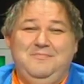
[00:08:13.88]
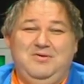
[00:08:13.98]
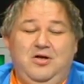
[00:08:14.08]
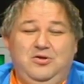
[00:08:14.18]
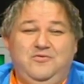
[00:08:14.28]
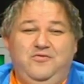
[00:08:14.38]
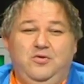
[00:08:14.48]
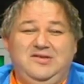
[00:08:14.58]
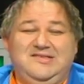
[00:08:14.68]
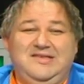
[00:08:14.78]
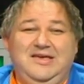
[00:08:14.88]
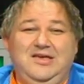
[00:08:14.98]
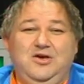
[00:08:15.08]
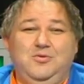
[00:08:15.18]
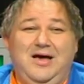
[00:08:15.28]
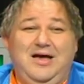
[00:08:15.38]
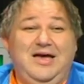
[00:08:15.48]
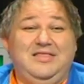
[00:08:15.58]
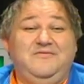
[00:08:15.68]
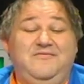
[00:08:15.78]
But I'll look forward to seeing you
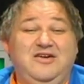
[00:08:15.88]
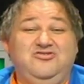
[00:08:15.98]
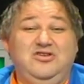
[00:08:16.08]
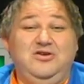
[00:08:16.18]
at the function